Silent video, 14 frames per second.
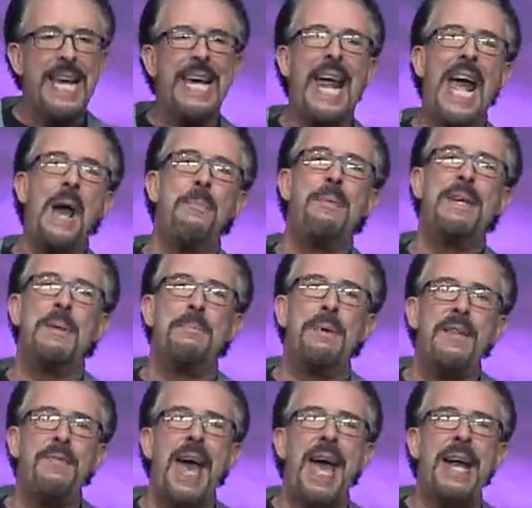It happened to
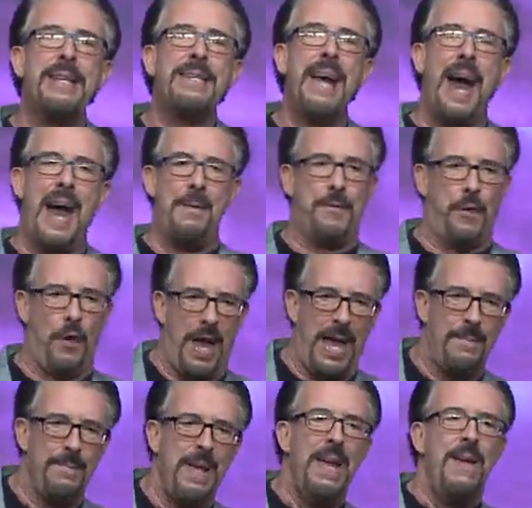be that time
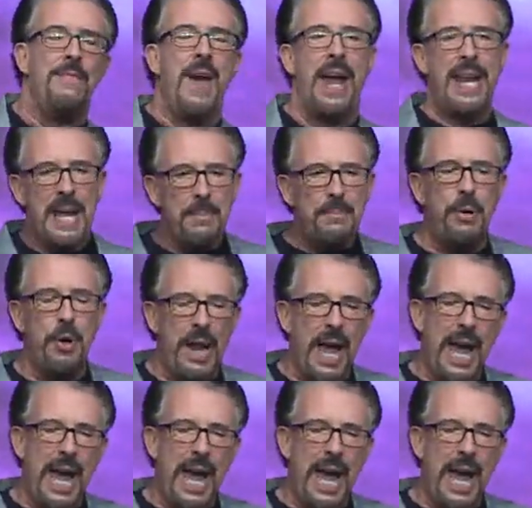frame that he